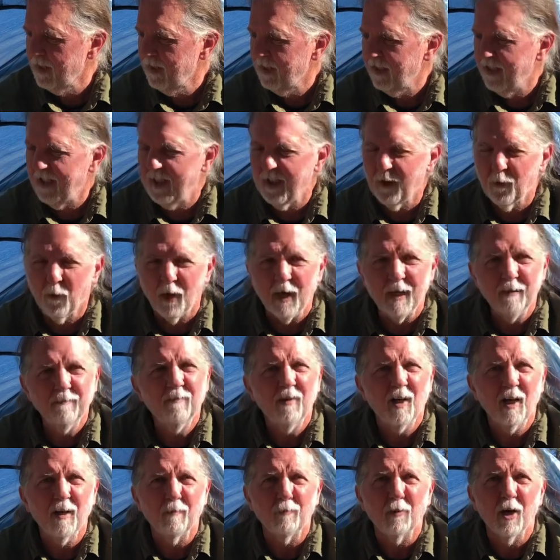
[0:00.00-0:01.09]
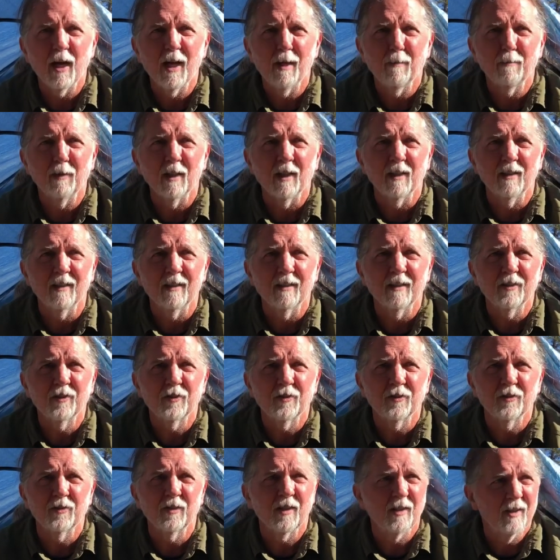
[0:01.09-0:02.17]
anyway, I'm rambling, and this
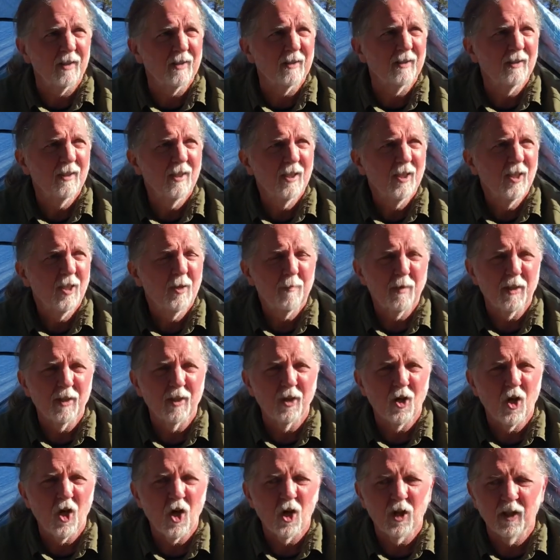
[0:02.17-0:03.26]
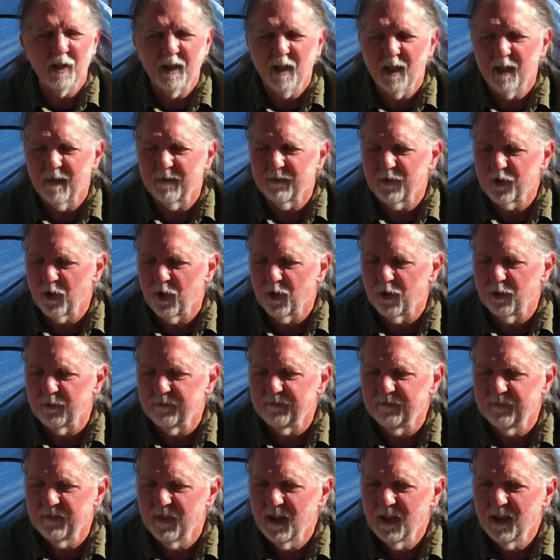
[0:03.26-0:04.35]
has been long enough. So
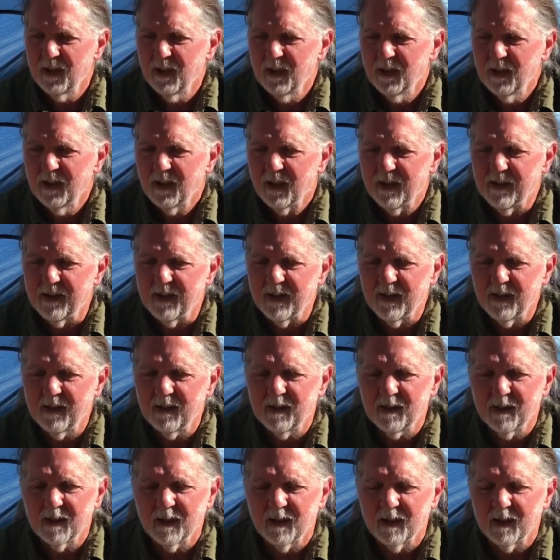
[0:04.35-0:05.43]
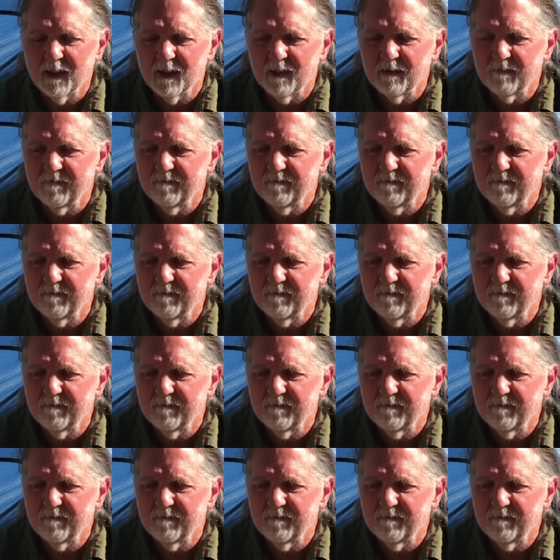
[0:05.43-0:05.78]
I think I'm